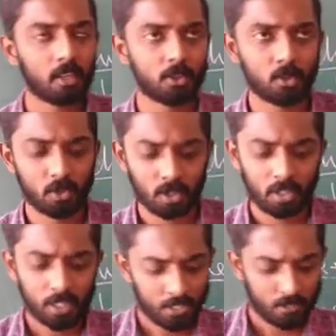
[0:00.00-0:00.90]
So
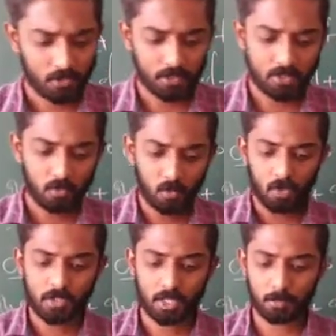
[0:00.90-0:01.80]
such
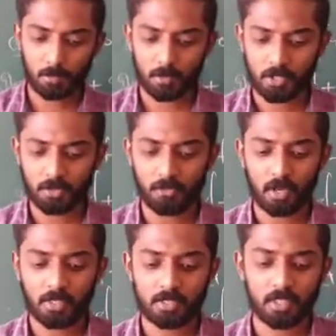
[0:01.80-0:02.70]
words and preposition
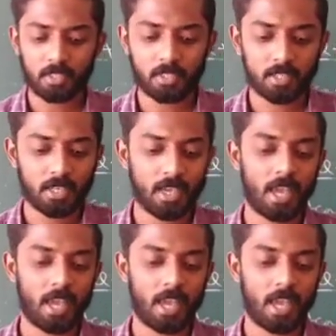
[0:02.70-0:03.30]
functions